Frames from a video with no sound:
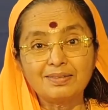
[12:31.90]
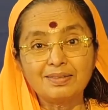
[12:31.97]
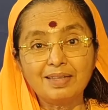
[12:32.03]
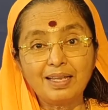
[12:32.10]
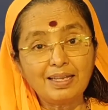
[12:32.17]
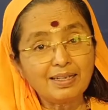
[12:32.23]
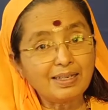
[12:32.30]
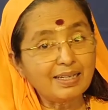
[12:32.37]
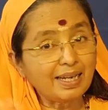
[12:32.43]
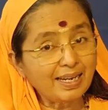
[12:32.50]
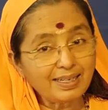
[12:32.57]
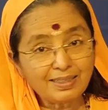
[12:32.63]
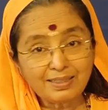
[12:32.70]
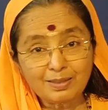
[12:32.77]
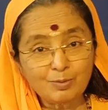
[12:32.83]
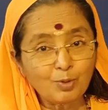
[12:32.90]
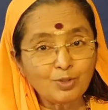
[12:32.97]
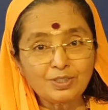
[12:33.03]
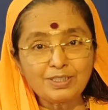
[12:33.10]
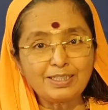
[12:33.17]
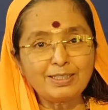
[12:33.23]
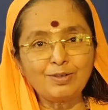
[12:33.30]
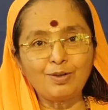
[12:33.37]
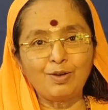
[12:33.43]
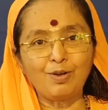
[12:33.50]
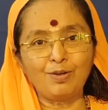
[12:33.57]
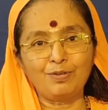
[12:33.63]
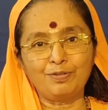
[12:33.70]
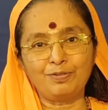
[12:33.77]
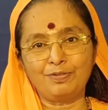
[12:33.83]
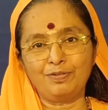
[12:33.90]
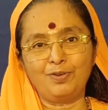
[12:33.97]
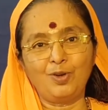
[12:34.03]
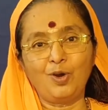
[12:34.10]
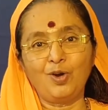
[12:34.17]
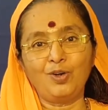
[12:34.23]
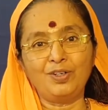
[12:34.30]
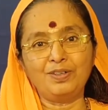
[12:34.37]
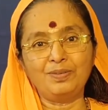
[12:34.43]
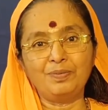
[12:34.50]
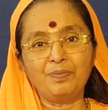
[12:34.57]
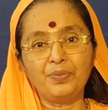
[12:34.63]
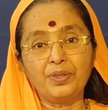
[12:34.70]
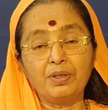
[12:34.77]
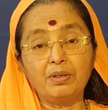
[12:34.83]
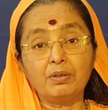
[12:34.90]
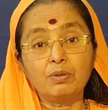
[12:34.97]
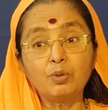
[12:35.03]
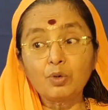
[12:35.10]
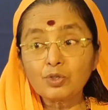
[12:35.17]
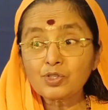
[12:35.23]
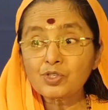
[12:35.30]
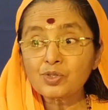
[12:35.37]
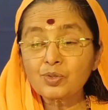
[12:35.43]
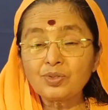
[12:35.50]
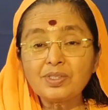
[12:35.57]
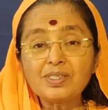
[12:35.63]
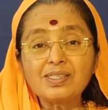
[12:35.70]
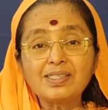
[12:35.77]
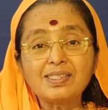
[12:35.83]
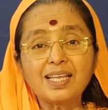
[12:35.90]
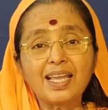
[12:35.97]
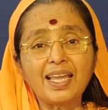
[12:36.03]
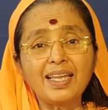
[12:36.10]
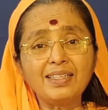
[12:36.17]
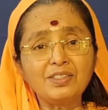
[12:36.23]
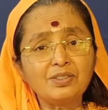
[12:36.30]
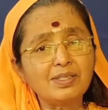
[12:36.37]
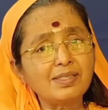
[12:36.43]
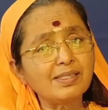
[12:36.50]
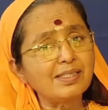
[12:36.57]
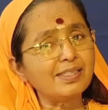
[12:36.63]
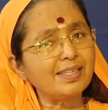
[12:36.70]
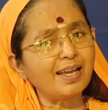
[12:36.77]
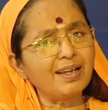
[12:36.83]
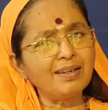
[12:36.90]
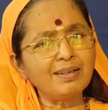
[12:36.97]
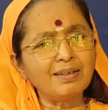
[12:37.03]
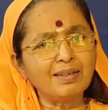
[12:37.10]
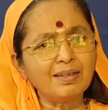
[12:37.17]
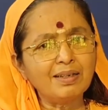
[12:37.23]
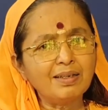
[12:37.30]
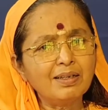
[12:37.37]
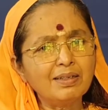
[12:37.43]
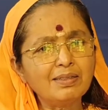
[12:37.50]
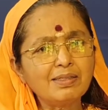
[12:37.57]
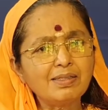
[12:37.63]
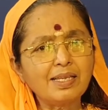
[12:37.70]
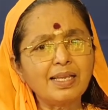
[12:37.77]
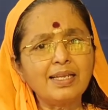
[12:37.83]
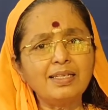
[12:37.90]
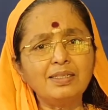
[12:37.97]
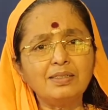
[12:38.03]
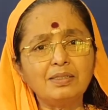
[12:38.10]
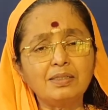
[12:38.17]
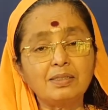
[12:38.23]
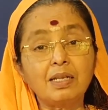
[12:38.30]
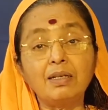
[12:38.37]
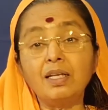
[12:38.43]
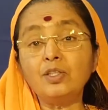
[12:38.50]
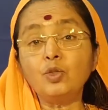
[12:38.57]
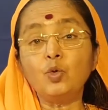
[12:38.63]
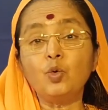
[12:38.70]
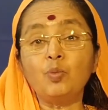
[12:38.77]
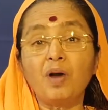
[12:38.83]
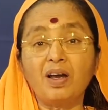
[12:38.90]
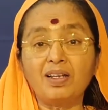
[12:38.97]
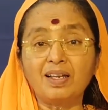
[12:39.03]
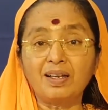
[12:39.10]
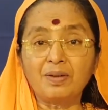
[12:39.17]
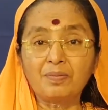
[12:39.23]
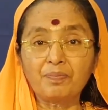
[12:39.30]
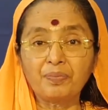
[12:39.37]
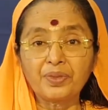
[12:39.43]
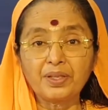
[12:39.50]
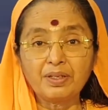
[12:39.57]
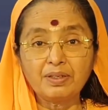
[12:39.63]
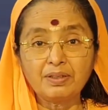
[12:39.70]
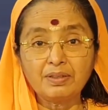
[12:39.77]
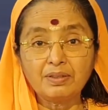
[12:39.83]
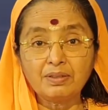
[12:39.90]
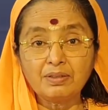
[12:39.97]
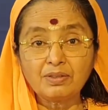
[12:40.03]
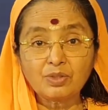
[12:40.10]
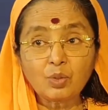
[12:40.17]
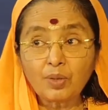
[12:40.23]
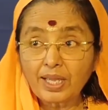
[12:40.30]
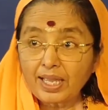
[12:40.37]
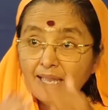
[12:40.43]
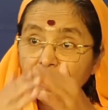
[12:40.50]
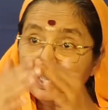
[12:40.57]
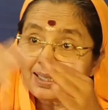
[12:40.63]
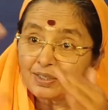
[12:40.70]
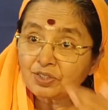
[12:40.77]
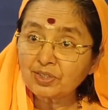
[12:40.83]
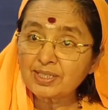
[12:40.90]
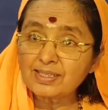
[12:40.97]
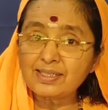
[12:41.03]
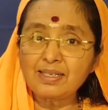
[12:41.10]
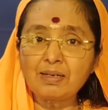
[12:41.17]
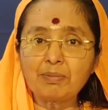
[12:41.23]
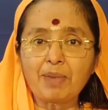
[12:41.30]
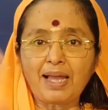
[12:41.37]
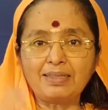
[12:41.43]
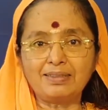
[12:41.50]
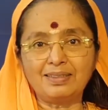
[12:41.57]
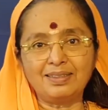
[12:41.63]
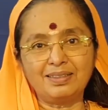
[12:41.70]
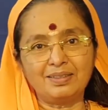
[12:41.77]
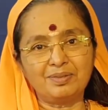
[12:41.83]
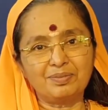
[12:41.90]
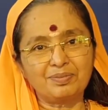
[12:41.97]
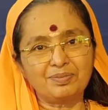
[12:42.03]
a great devotee of Lord, goes to this sage, this young sage, Sanat Kumara. So age doesn't matter.